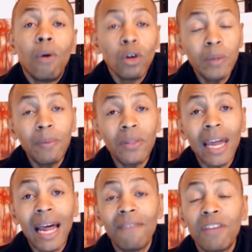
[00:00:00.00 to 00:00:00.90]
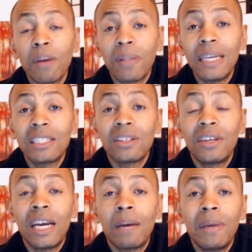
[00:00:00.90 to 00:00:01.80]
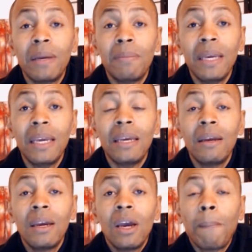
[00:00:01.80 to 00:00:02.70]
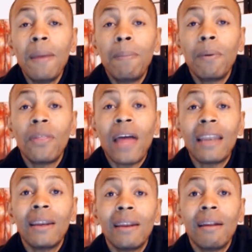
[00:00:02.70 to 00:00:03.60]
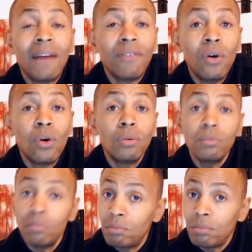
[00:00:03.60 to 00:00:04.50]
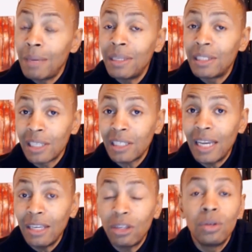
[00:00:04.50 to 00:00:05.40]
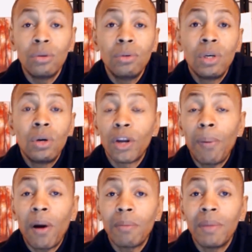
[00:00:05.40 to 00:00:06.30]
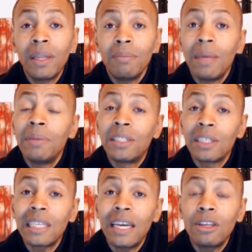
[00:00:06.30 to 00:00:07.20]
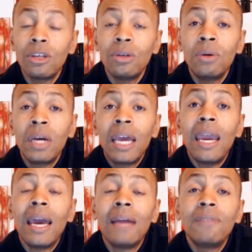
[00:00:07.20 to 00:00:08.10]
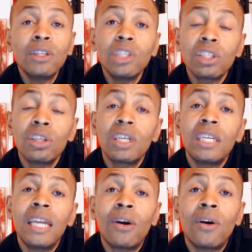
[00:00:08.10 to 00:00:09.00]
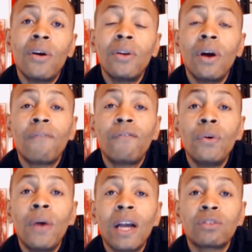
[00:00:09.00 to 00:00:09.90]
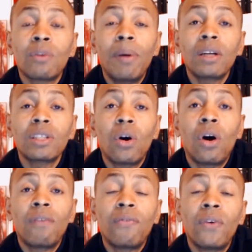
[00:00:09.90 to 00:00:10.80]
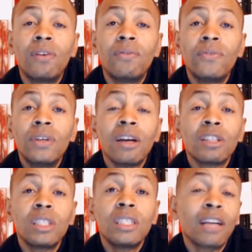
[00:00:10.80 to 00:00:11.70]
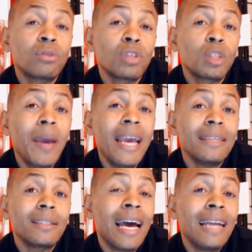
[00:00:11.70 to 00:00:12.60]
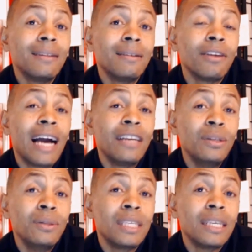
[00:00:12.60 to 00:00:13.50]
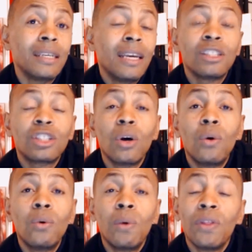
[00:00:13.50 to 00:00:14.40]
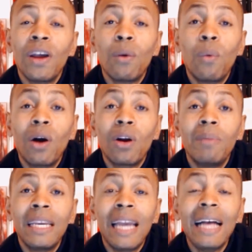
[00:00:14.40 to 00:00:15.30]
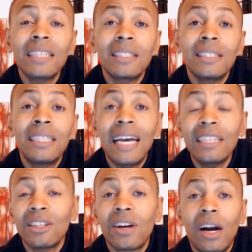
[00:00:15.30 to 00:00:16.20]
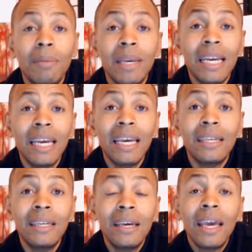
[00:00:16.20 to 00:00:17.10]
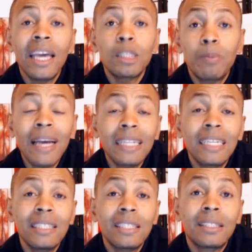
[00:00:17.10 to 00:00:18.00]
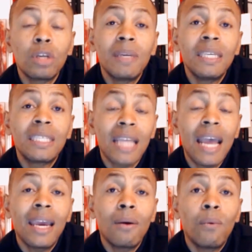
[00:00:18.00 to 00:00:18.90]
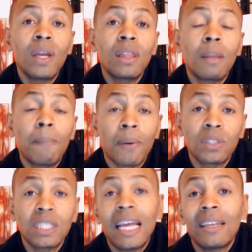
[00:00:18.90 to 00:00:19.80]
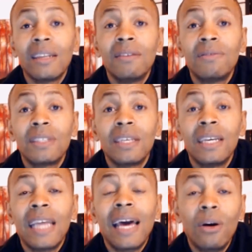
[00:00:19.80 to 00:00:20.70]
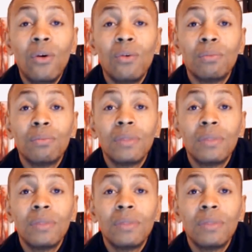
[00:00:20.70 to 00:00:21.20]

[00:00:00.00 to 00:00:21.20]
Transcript: Most people that have their places on Airbnb are people that have a home, maybe just like you, or an apartment, maybe just like you, and they're just looking to earn a few extra bucks off of their extra space that they're not using. And so when they're welcoming guests, guests are coming in expecting to be staying with the person that lives in that home.